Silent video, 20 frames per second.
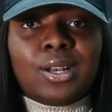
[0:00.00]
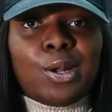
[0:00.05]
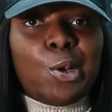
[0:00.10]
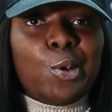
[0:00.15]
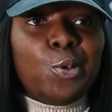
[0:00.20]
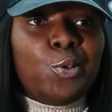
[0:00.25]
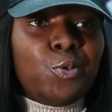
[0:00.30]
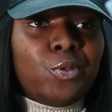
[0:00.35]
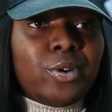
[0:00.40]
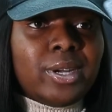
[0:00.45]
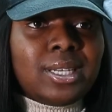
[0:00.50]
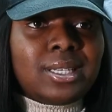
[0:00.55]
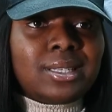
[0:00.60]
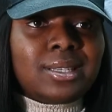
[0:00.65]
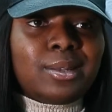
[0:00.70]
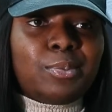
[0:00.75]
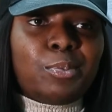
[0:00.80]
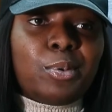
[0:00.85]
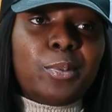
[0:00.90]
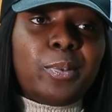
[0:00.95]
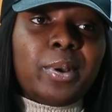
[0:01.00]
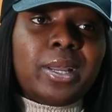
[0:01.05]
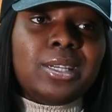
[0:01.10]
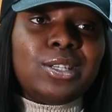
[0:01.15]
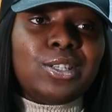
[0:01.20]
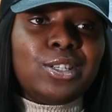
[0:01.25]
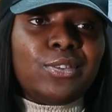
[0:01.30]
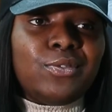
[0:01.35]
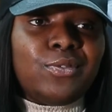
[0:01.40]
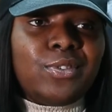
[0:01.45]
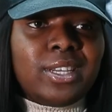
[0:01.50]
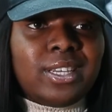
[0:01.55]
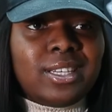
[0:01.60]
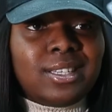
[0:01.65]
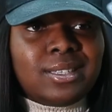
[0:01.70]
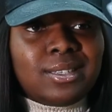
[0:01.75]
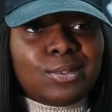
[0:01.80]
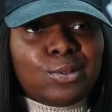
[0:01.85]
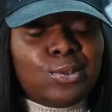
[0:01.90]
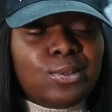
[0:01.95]
low risk, probation
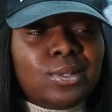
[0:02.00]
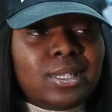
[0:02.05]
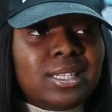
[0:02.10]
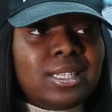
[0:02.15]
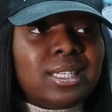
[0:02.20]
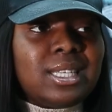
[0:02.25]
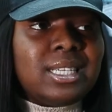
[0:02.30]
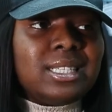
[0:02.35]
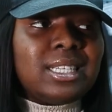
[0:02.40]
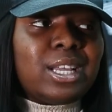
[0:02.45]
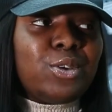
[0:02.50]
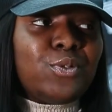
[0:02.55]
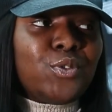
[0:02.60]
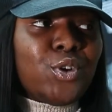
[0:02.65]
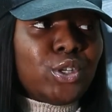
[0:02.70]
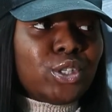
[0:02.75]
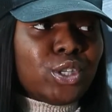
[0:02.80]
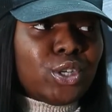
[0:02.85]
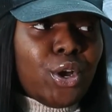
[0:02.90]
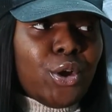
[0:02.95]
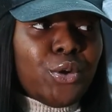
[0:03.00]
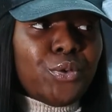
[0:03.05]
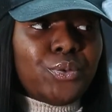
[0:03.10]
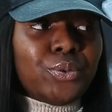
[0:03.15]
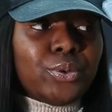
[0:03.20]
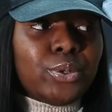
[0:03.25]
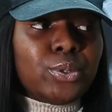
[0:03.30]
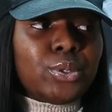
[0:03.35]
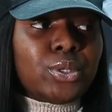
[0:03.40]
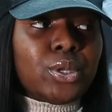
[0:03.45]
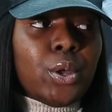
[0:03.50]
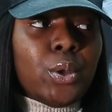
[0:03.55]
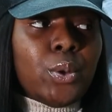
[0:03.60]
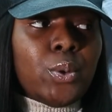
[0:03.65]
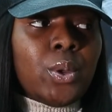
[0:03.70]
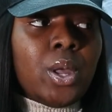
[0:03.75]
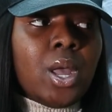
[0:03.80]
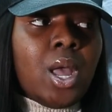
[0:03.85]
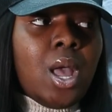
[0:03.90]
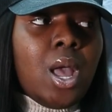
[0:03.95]
things, all these things that you've got to go through.
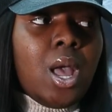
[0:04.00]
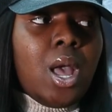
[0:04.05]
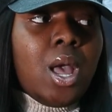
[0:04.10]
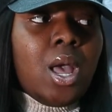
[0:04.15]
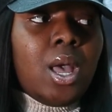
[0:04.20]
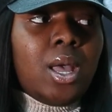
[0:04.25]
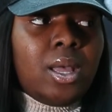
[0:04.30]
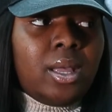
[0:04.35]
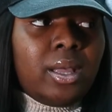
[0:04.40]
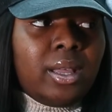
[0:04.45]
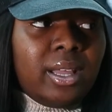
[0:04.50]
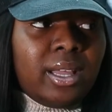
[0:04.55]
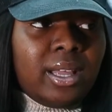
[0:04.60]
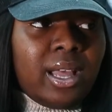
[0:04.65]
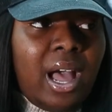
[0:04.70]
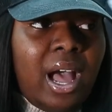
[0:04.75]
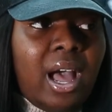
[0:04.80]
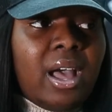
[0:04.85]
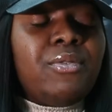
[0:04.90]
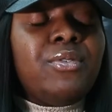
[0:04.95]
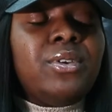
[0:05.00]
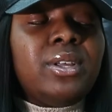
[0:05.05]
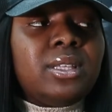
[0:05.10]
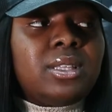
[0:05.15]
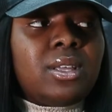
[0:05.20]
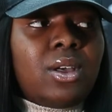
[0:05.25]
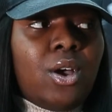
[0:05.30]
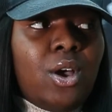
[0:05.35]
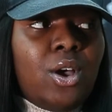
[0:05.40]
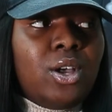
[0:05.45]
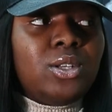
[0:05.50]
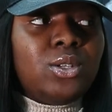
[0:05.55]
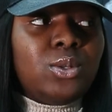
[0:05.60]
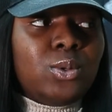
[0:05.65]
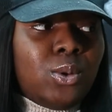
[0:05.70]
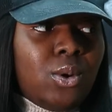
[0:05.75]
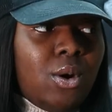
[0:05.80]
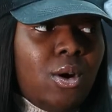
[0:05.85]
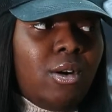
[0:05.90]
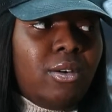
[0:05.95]
So I think the
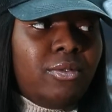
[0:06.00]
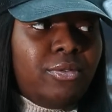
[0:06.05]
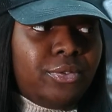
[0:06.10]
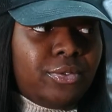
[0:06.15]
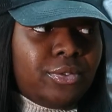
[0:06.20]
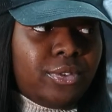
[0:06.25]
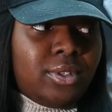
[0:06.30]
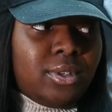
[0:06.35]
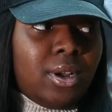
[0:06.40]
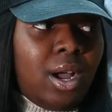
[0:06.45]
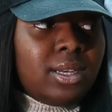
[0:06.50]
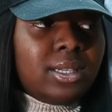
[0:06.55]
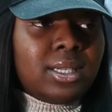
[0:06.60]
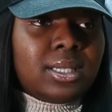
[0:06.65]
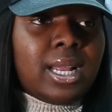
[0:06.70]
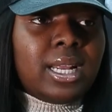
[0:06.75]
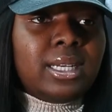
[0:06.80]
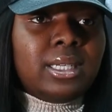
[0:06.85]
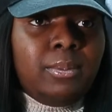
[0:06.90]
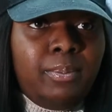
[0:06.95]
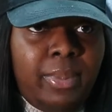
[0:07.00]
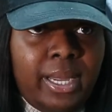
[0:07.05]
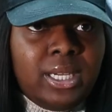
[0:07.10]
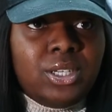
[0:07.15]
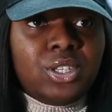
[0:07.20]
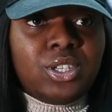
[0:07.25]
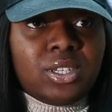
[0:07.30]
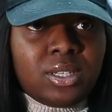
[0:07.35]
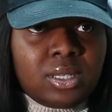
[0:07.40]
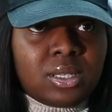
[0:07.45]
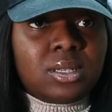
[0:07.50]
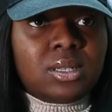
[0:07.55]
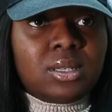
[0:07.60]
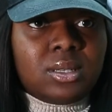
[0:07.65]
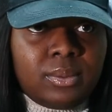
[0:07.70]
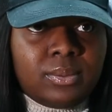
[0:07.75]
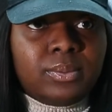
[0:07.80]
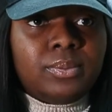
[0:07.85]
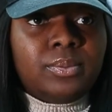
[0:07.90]
hurdle of understanding patience.